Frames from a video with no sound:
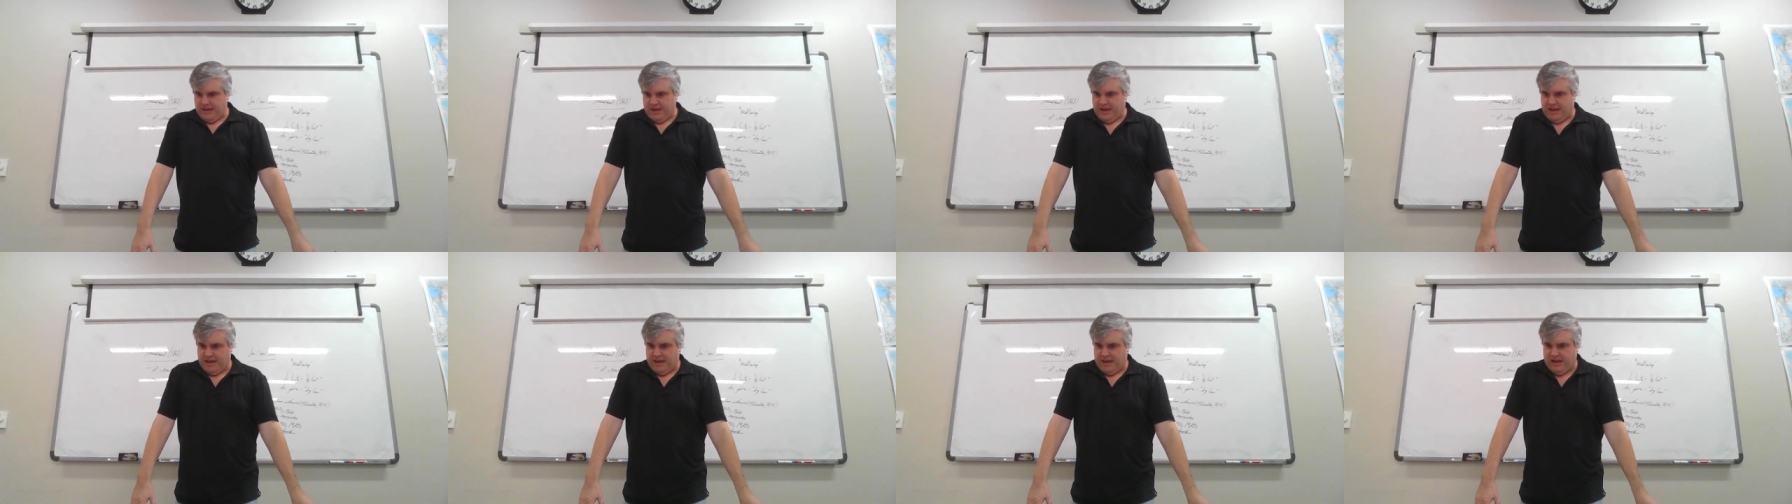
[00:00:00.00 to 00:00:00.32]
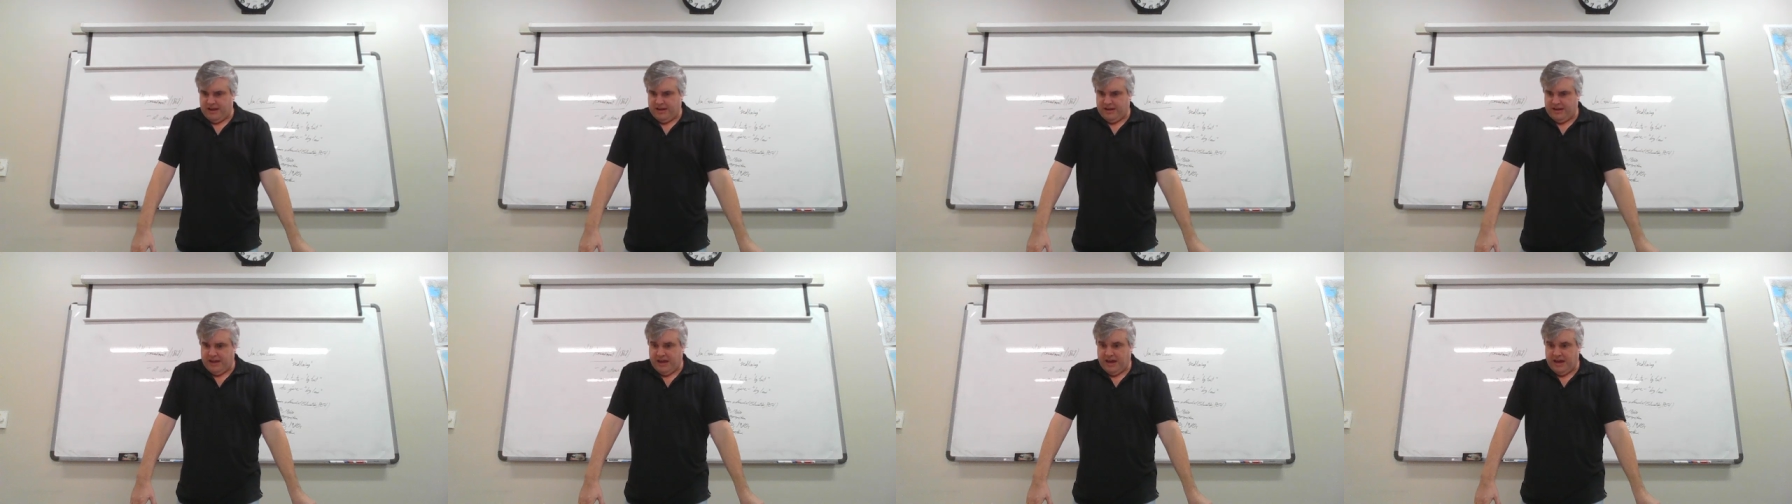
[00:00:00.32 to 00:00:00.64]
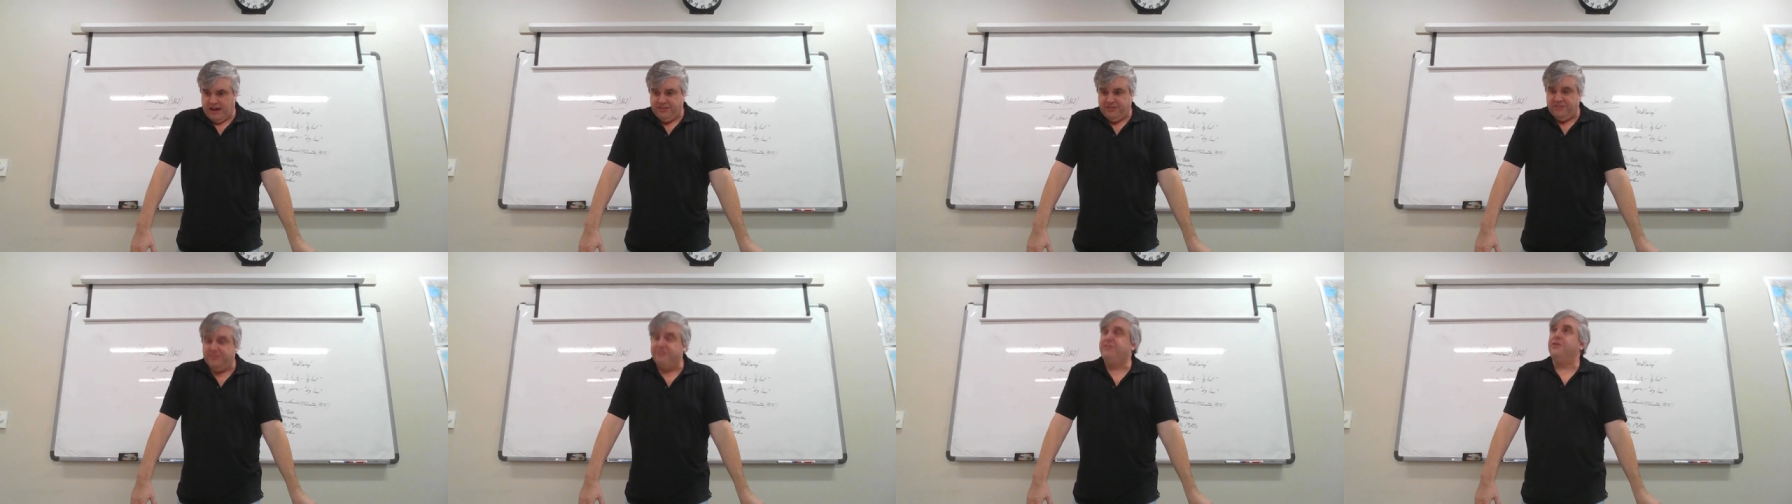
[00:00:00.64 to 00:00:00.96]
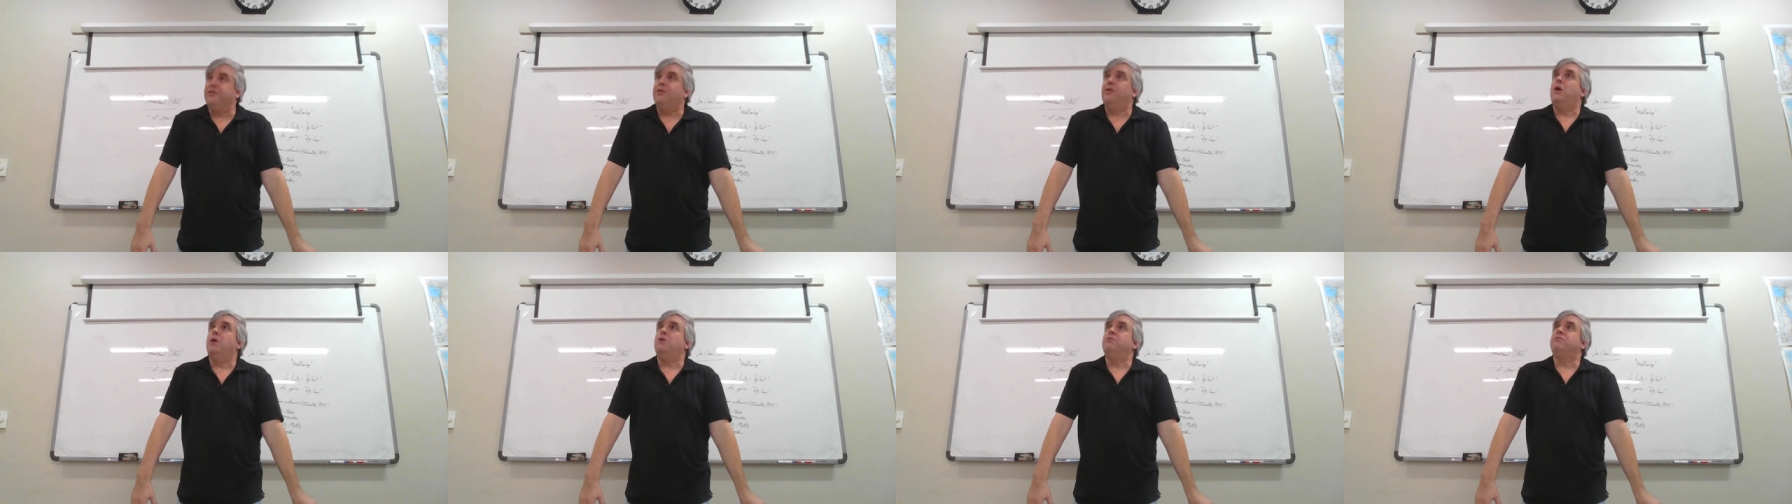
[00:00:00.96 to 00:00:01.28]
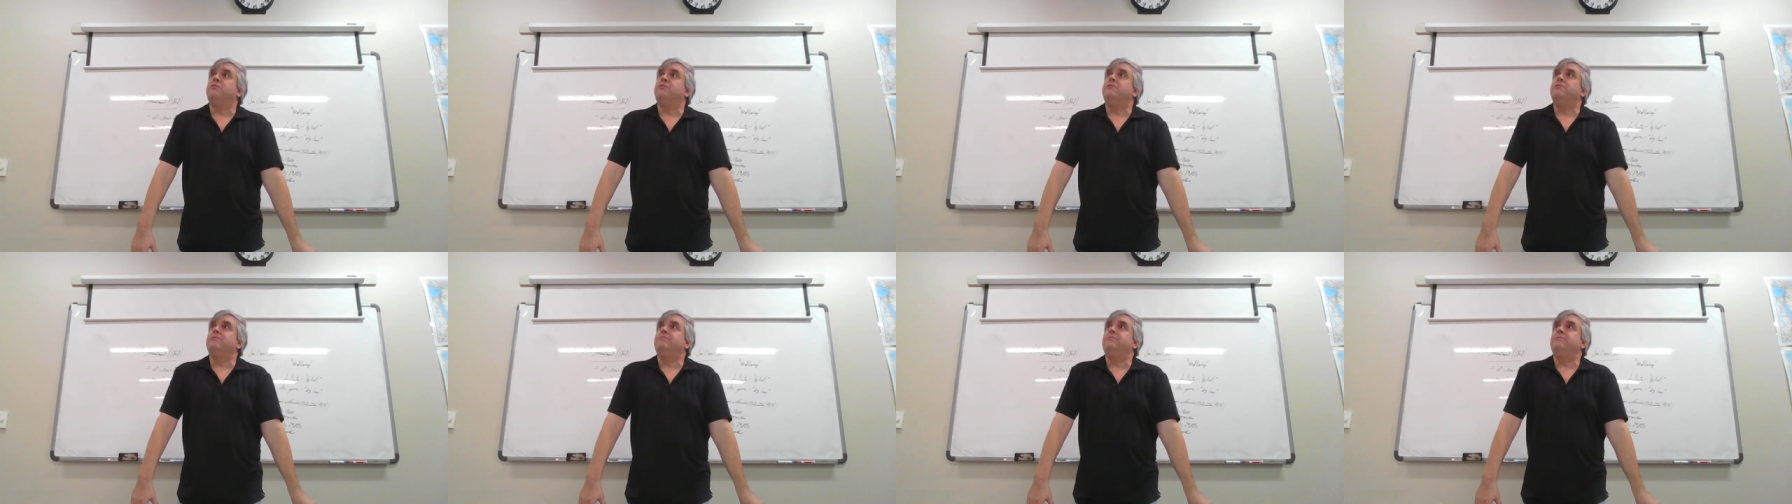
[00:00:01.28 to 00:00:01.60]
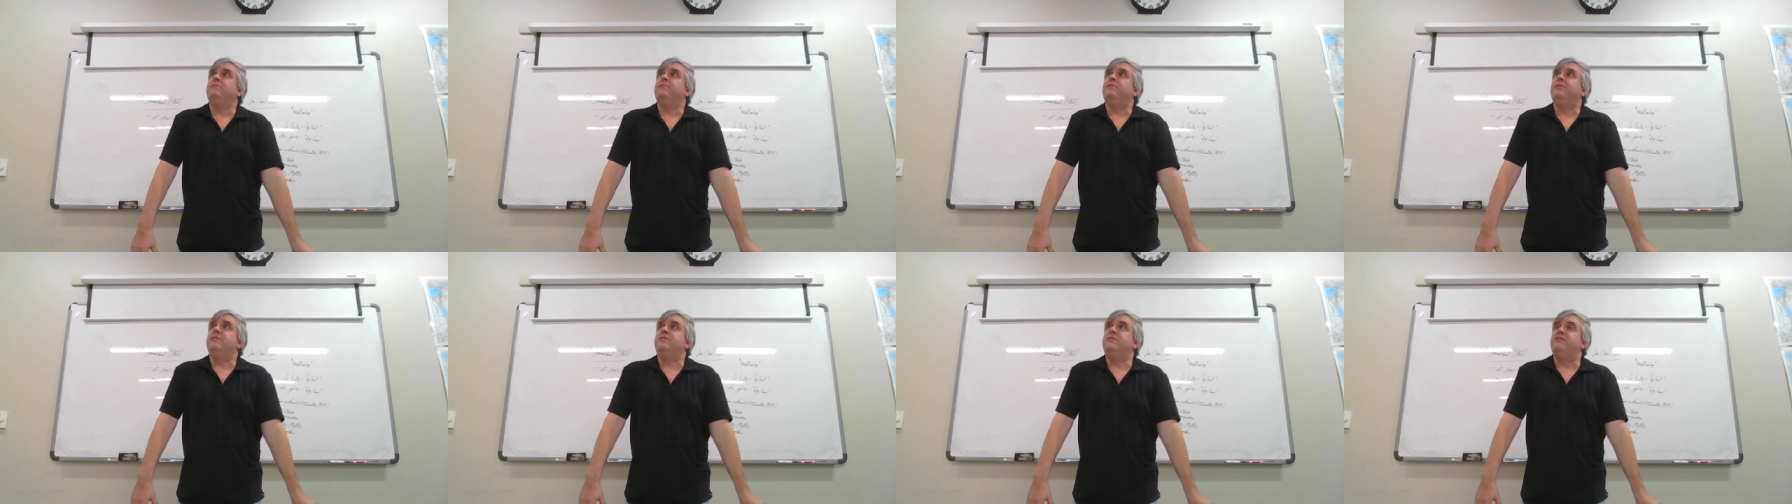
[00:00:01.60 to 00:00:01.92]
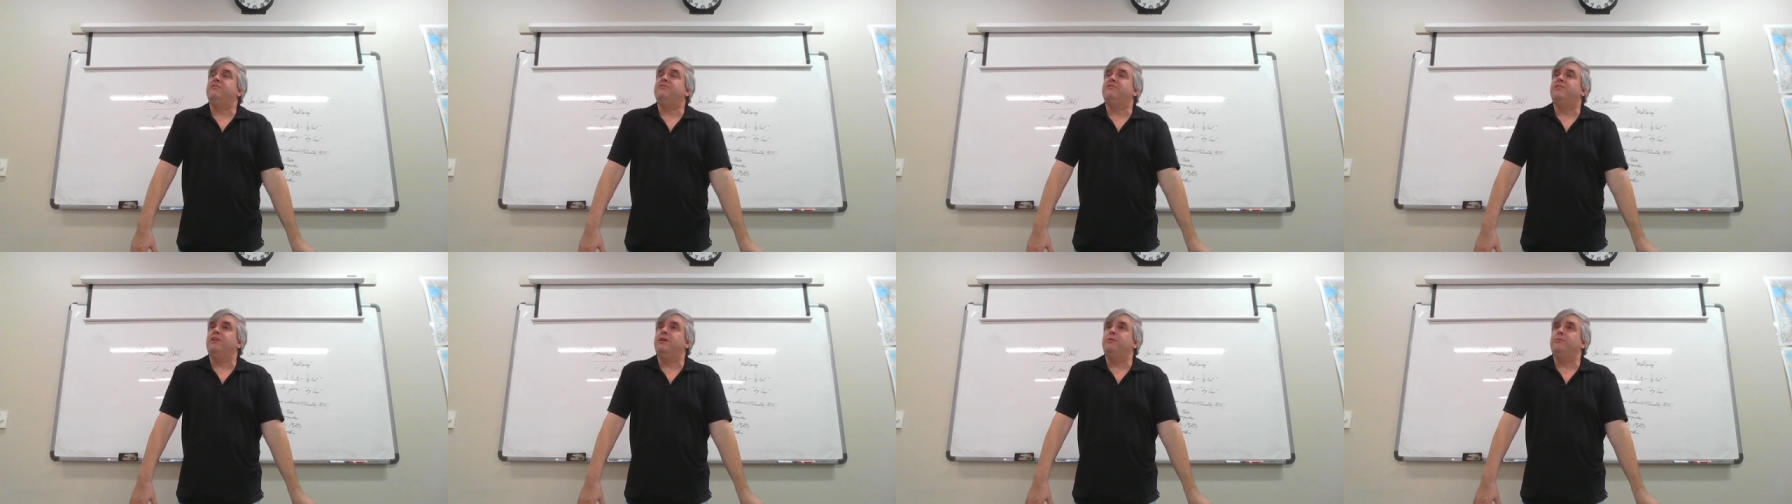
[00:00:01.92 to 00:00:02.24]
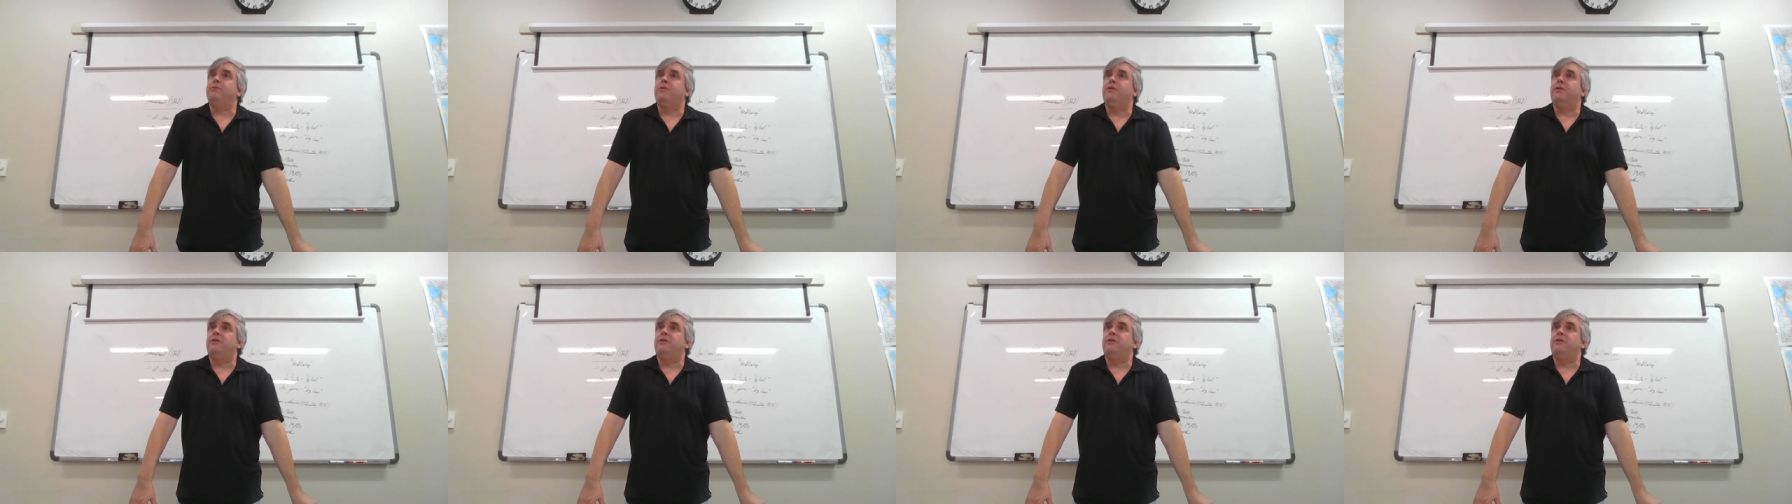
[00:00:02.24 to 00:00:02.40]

And how did this go over in these neighbor,